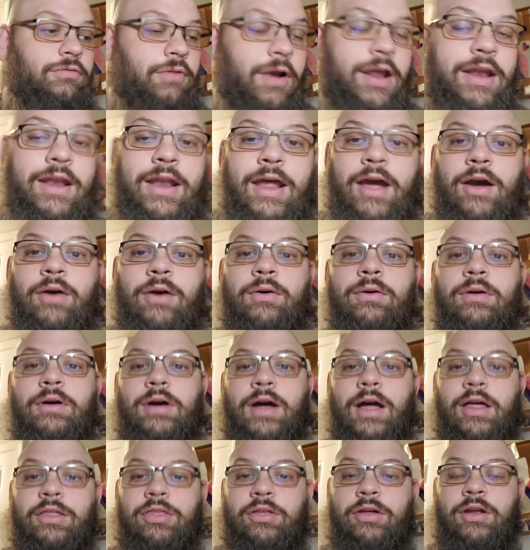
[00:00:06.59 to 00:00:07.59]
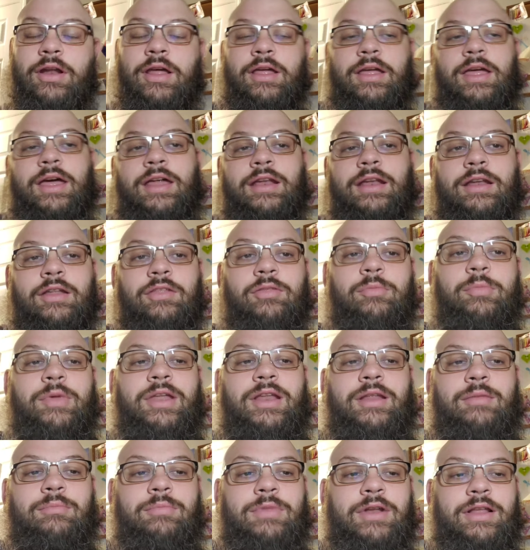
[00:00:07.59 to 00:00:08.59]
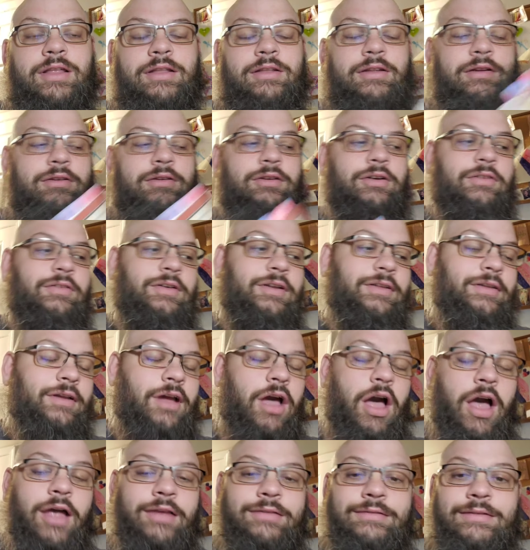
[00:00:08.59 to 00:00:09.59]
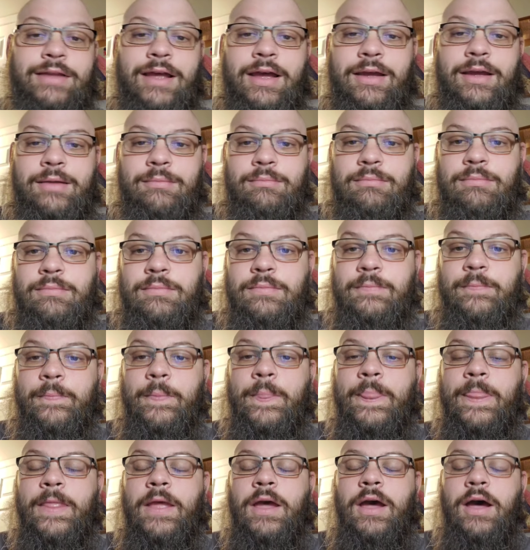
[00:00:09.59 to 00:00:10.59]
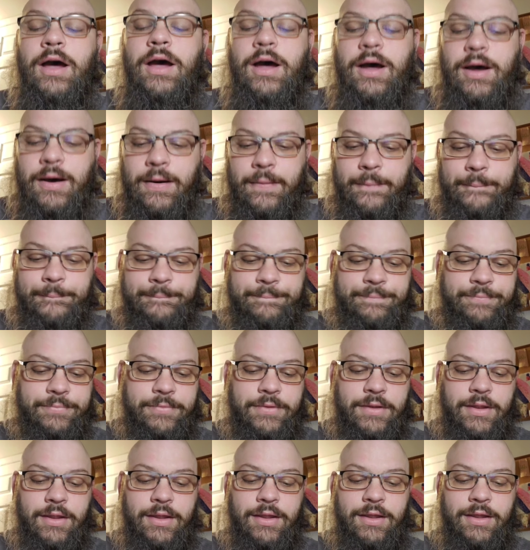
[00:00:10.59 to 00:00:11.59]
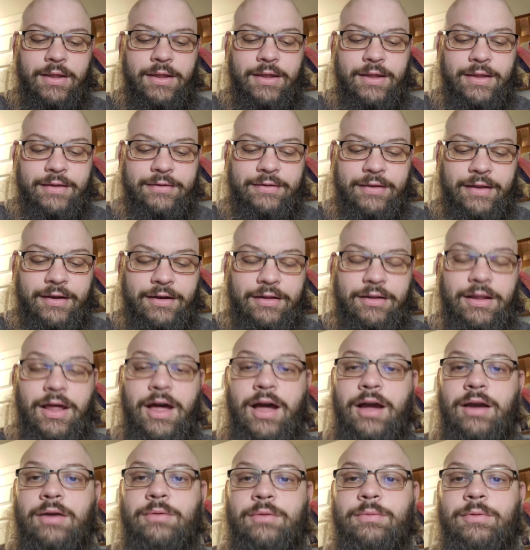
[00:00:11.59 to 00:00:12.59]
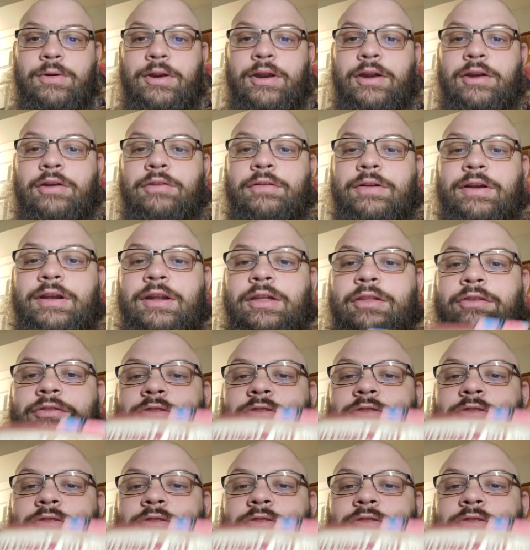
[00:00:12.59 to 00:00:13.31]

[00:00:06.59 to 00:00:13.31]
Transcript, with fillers: right now. I thought I had another minute, but I looked over and I was like, oh, it's time. Um, it's eight o'clock. We're here to read another